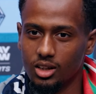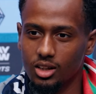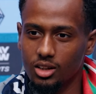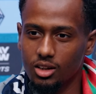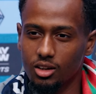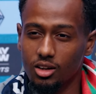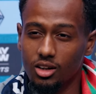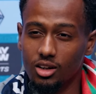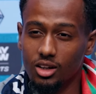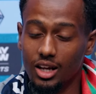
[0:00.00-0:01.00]
In
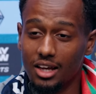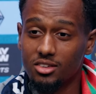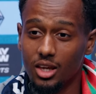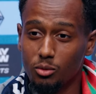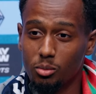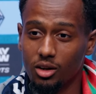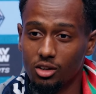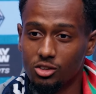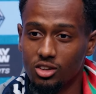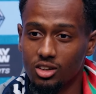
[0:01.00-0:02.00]
the last game we played
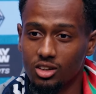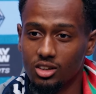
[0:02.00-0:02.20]
Argentina?